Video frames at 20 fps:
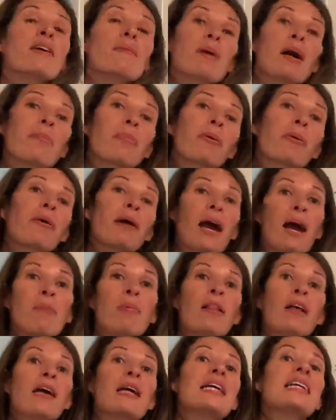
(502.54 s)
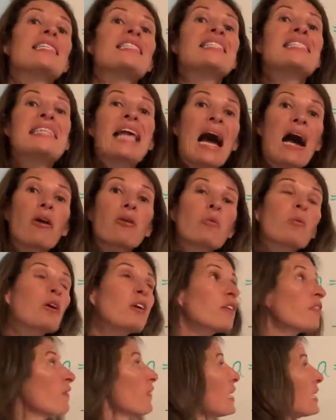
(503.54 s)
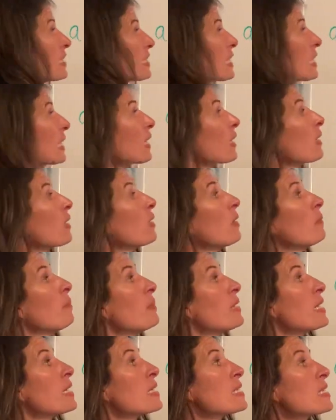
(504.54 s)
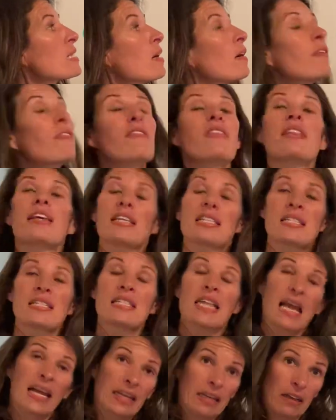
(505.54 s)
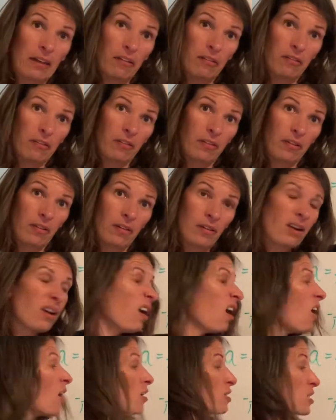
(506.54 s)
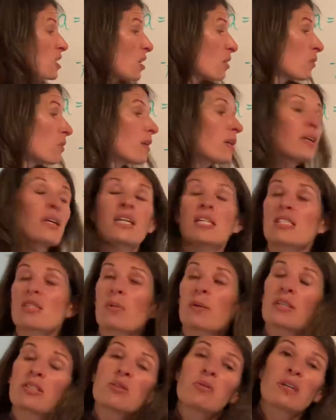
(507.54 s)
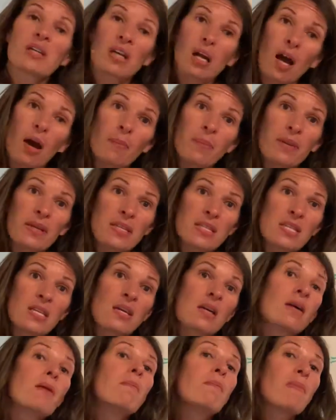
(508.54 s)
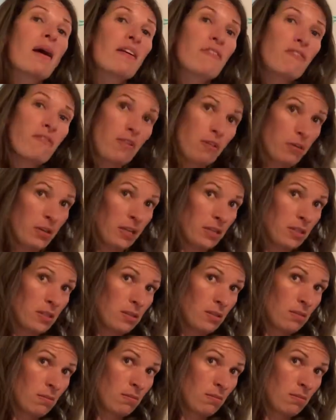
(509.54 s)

my parabola is downward facing because of this negative. Also, it's going to encompass my focus.